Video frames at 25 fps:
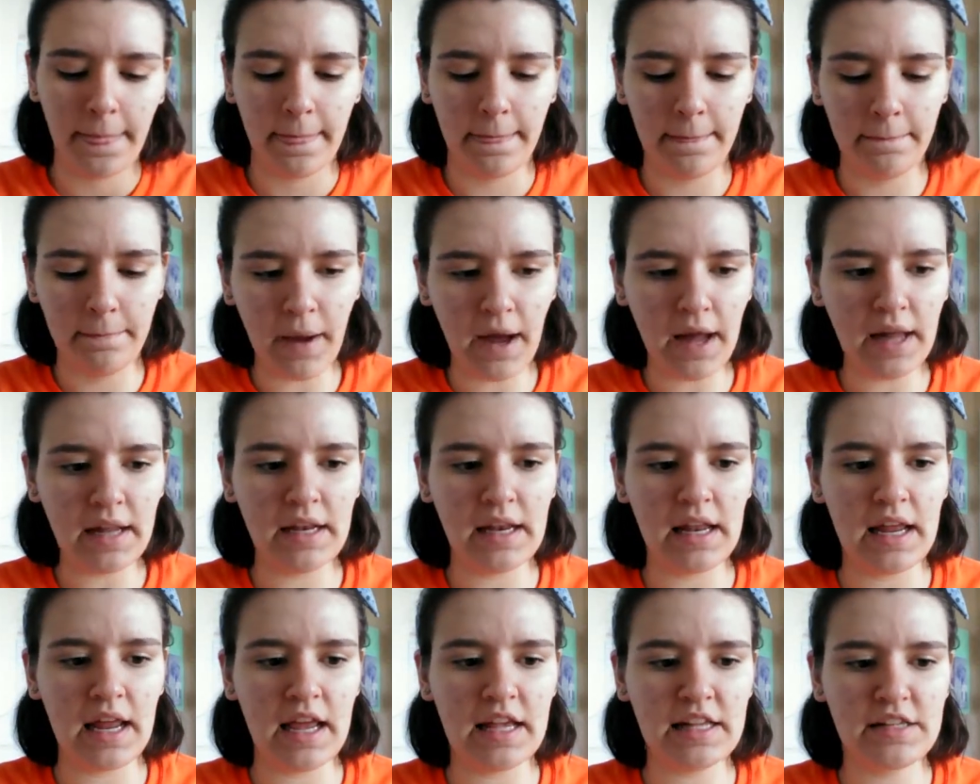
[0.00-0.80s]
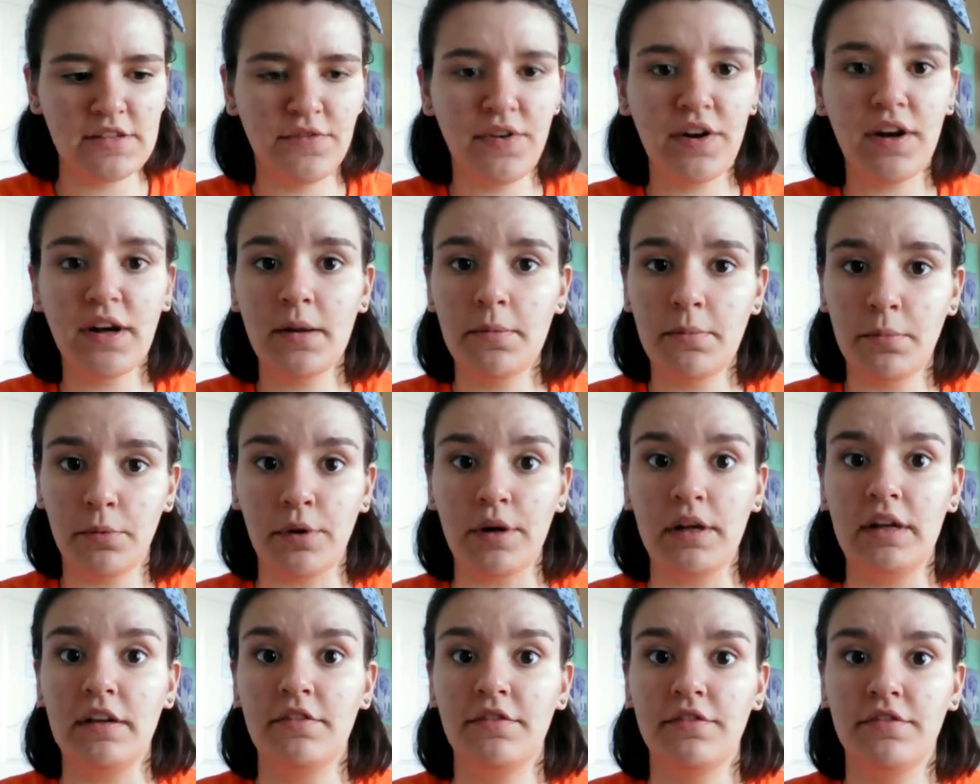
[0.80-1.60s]
But it's very
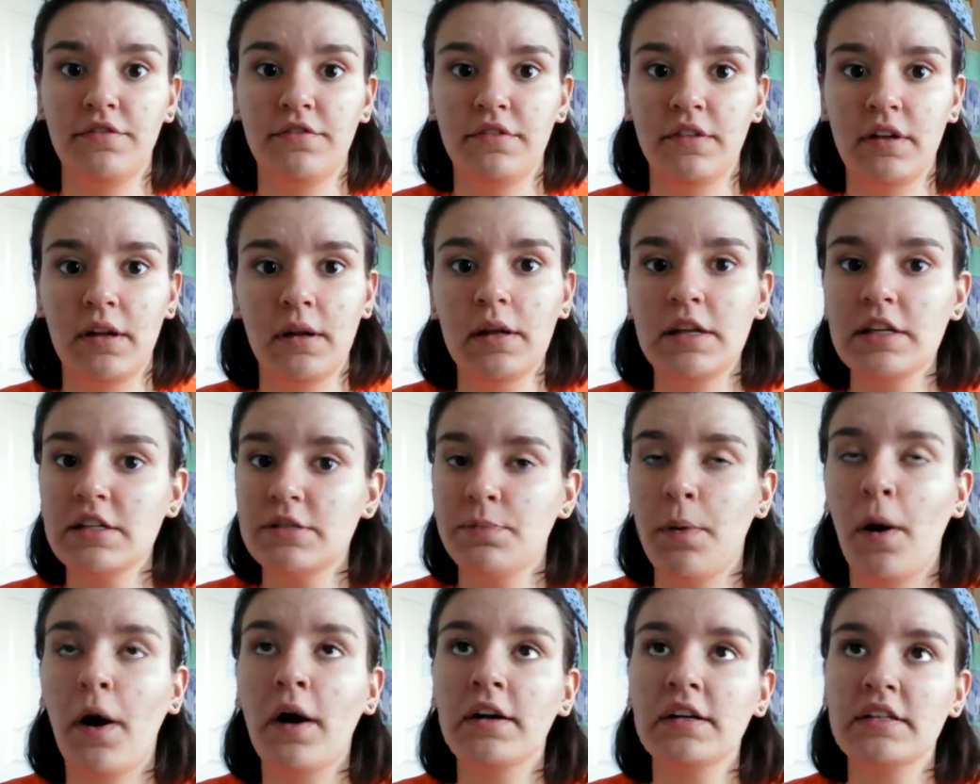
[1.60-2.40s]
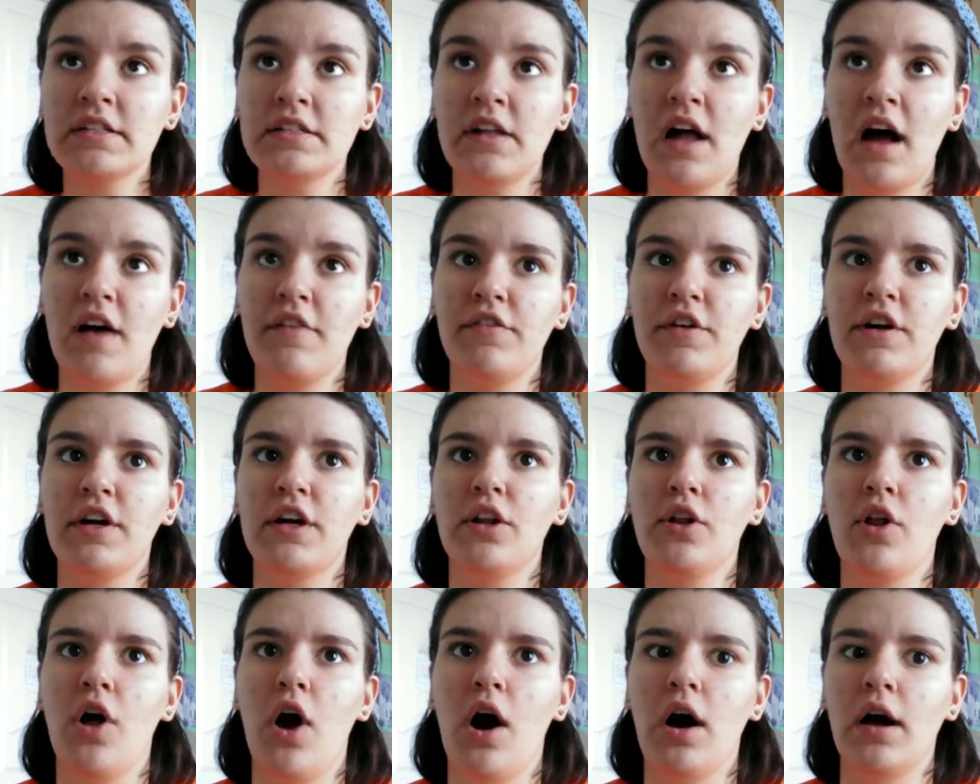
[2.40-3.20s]
brief. His part is not very
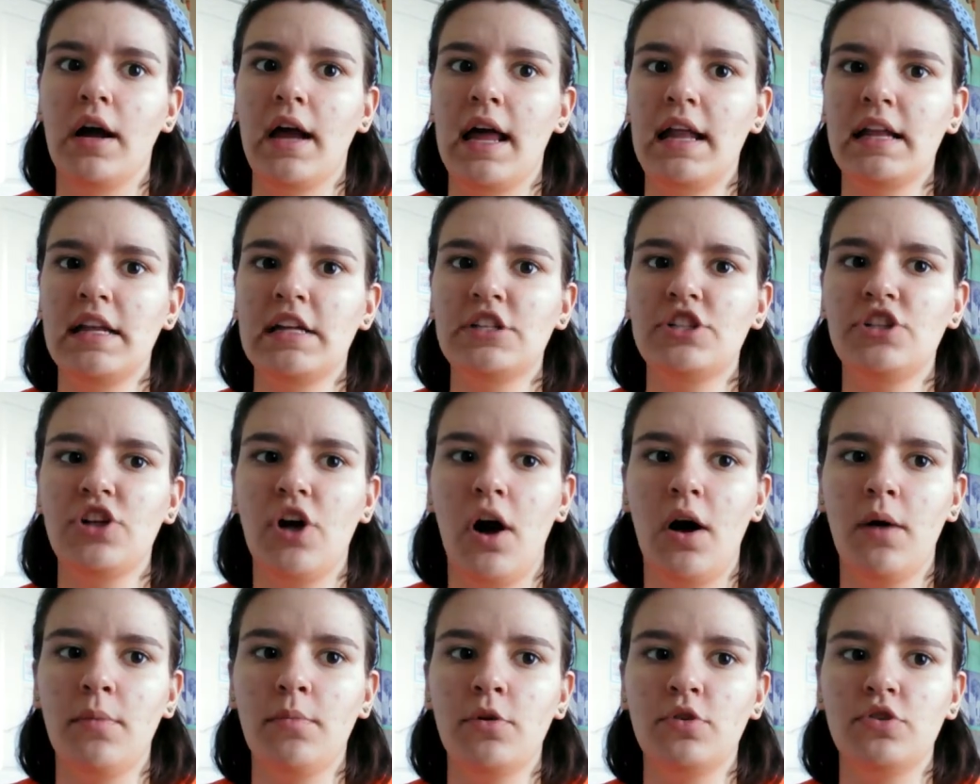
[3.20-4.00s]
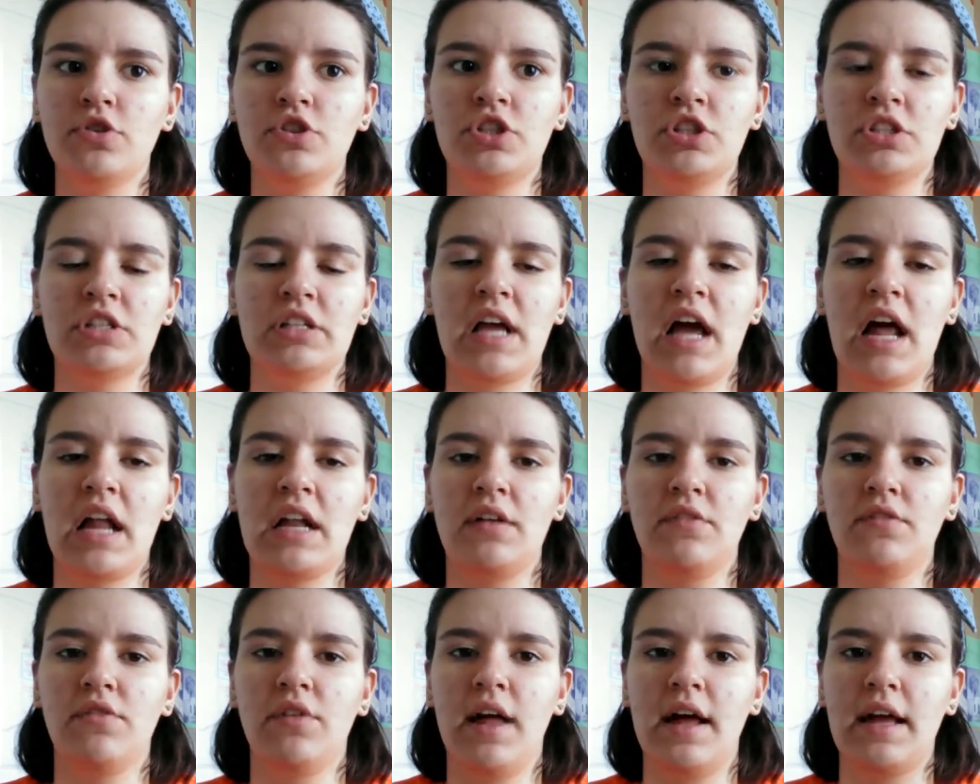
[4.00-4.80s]
long, and it's almost just kind
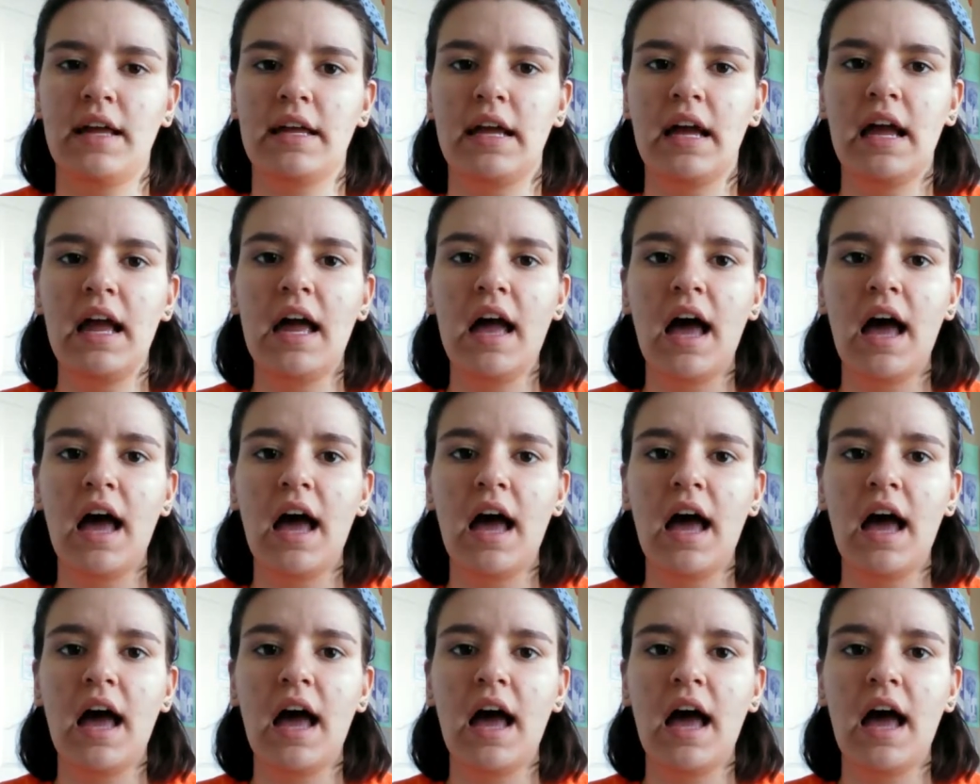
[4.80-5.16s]
of like